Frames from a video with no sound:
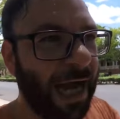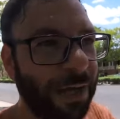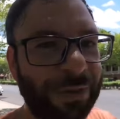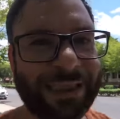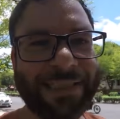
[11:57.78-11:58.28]
I
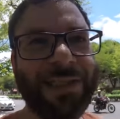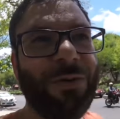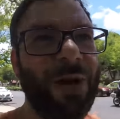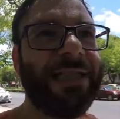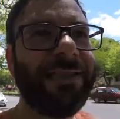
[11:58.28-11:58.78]
resisted
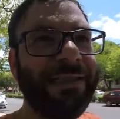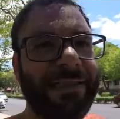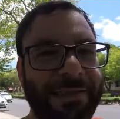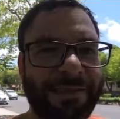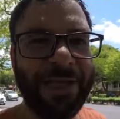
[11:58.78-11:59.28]
arrest.
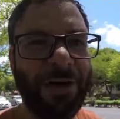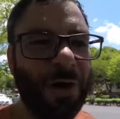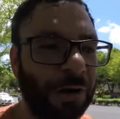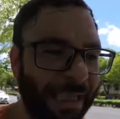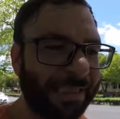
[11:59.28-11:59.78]
You know,
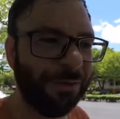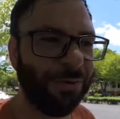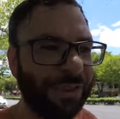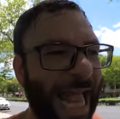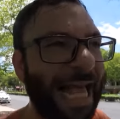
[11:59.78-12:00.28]
all I did
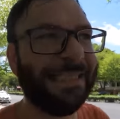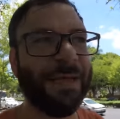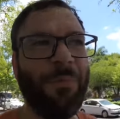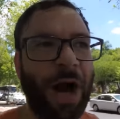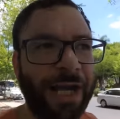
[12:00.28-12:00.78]
was ask
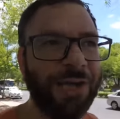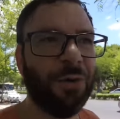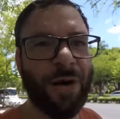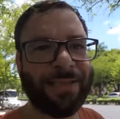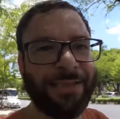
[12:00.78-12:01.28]
them, why are you
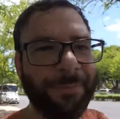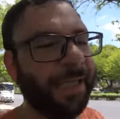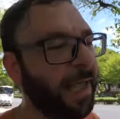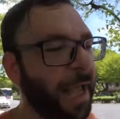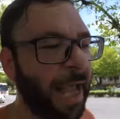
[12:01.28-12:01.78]
arresting
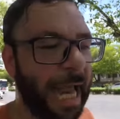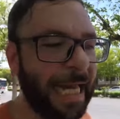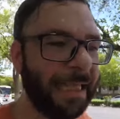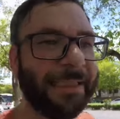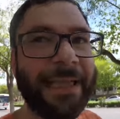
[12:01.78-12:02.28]
me?
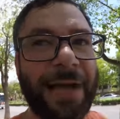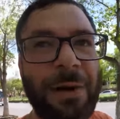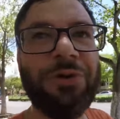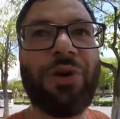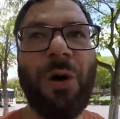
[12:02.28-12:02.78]
And that's it.
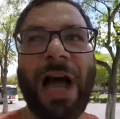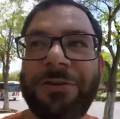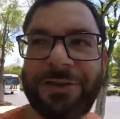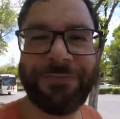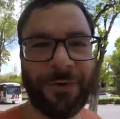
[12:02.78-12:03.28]
That was
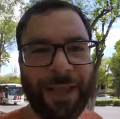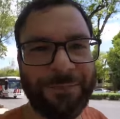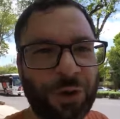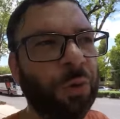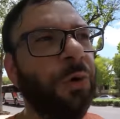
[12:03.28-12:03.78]
grounds for
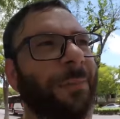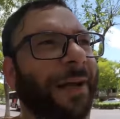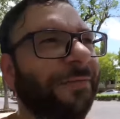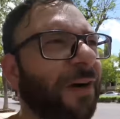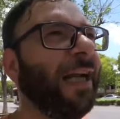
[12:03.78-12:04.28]
them to ruin
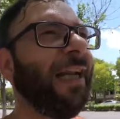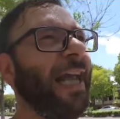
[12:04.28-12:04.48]
my fucking